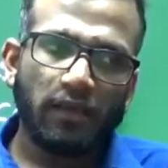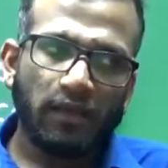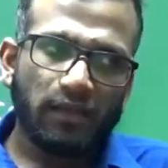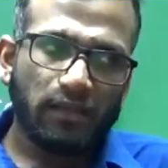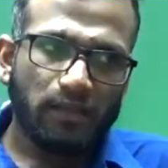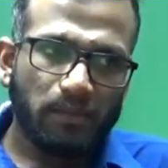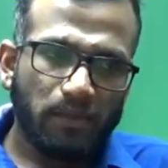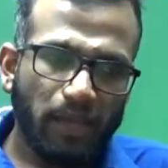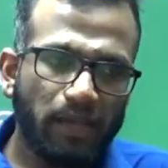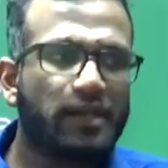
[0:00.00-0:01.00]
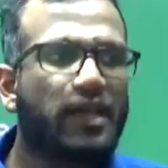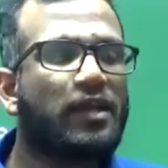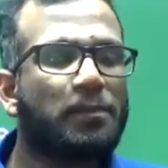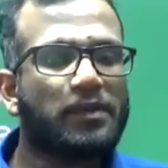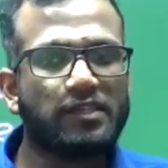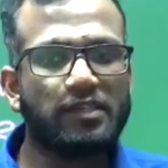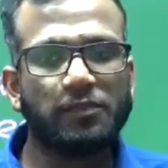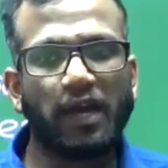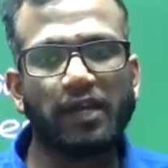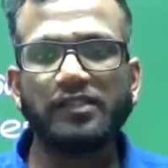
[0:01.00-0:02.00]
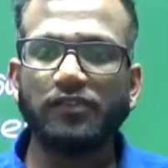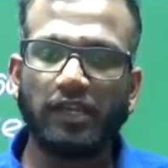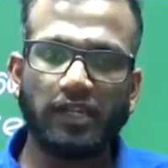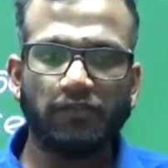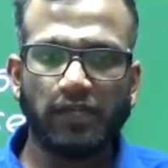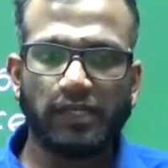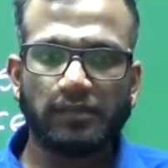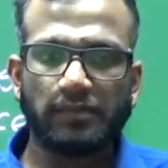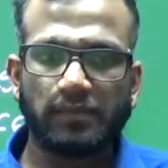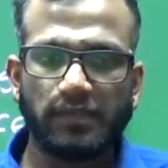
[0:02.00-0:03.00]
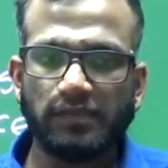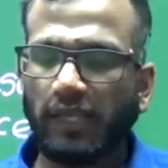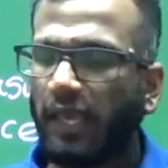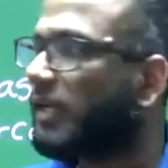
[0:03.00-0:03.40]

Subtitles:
the entire physics part is very difficult. This 8